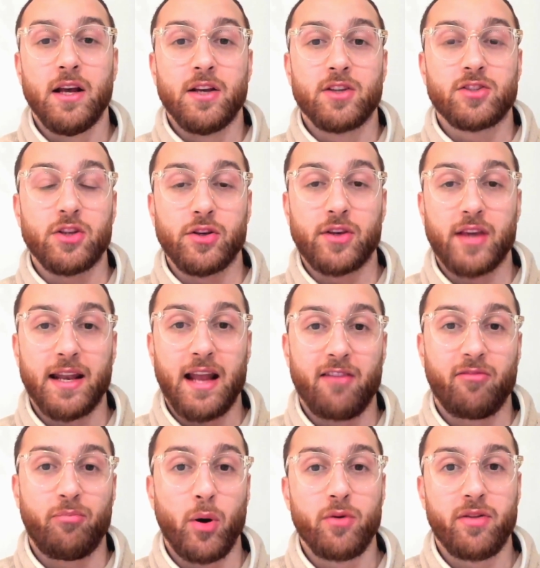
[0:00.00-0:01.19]
so you can
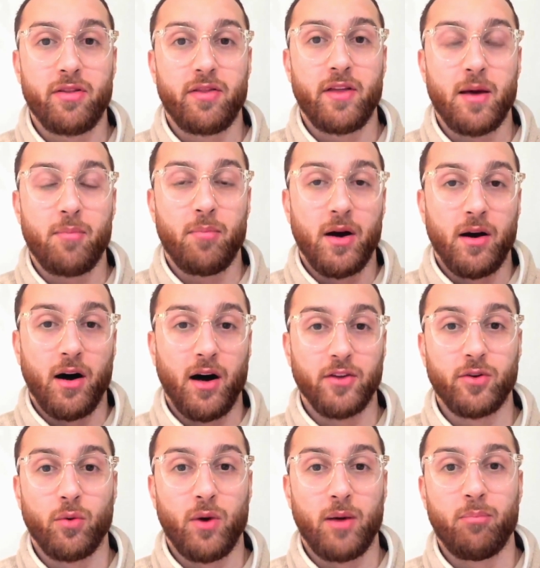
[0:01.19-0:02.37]
have both of them
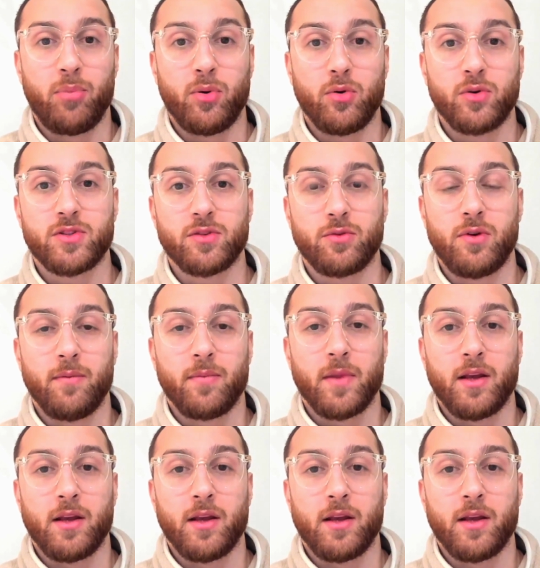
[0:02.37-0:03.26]
under one portal.